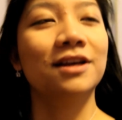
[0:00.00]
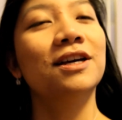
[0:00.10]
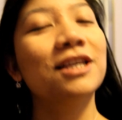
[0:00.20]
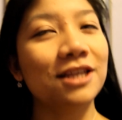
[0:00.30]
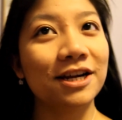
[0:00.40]

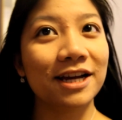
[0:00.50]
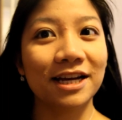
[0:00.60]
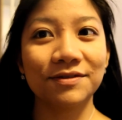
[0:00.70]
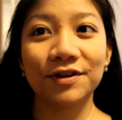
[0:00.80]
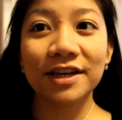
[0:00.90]
Sorry
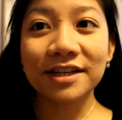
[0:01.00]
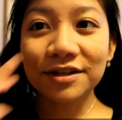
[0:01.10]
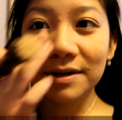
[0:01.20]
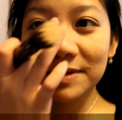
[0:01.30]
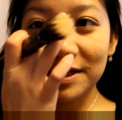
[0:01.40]
guys for the
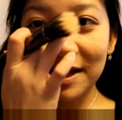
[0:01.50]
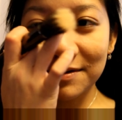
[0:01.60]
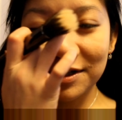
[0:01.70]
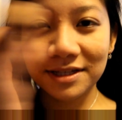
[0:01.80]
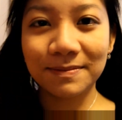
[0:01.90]
interruption, that
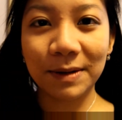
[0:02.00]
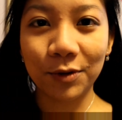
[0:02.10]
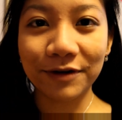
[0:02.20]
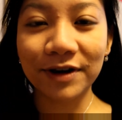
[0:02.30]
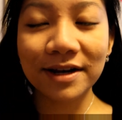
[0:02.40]
was just my
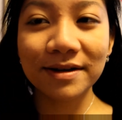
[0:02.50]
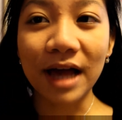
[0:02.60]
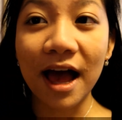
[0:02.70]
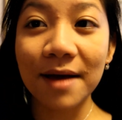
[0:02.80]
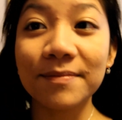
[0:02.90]
boyfriend.
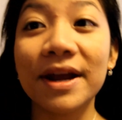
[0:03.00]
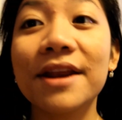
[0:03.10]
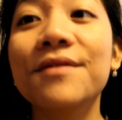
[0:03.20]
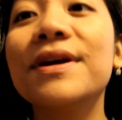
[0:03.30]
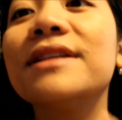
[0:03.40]
But
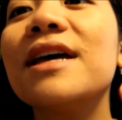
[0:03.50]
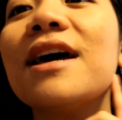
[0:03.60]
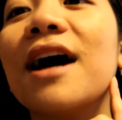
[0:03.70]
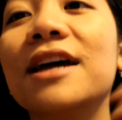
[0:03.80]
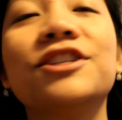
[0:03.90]
anyways,
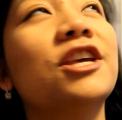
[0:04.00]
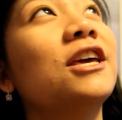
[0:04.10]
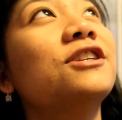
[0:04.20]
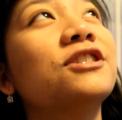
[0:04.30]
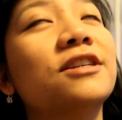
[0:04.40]
I
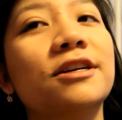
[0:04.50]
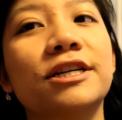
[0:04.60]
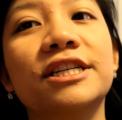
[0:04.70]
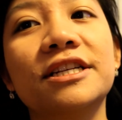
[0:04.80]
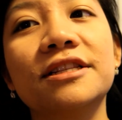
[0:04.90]
changed
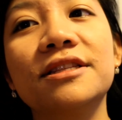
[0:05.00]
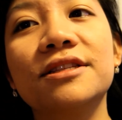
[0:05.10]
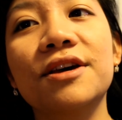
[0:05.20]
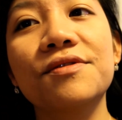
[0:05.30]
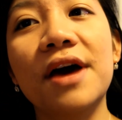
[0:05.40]
direction
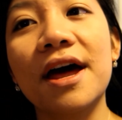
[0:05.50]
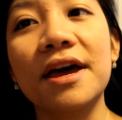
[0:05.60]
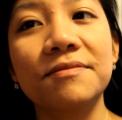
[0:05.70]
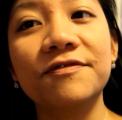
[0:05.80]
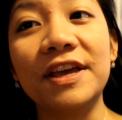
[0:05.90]
so that
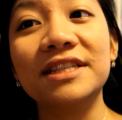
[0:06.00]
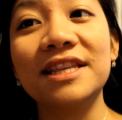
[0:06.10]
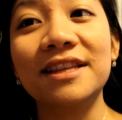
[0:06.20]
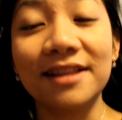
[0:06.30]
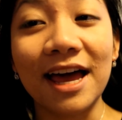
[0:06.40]
I'm
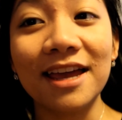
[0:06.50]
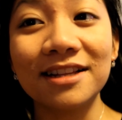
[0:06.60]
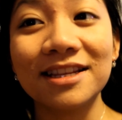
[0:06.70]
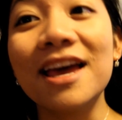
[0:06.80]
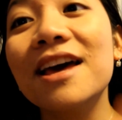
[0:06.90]
facing the
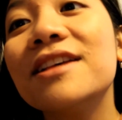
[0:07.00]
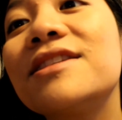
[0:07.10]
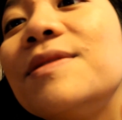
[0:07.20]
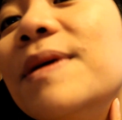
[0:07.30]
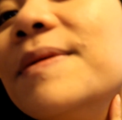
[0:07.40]
light,
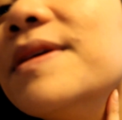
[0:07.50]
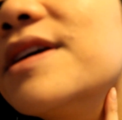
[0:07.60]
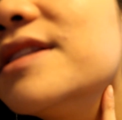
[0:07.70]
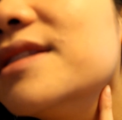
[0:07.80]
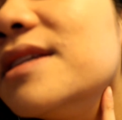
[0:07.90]
so maybe you
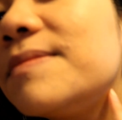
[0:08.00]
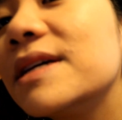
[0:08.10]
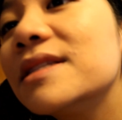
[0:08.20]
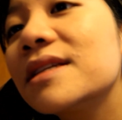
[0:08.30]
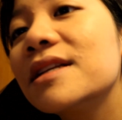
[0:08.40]
can see my
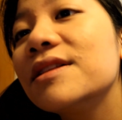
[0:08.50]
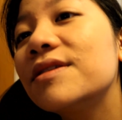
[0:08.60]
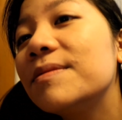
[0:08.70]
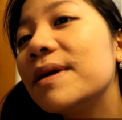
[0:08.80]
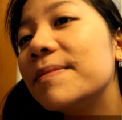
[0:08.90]
skin a
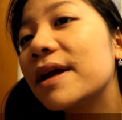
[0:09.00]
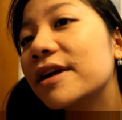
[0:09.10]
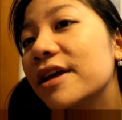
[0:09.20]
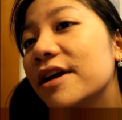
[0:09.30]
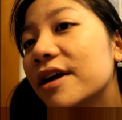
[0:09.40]
little bit better
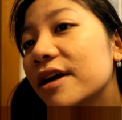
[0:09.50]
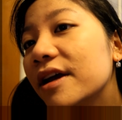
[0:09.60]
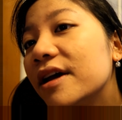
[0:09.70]
here.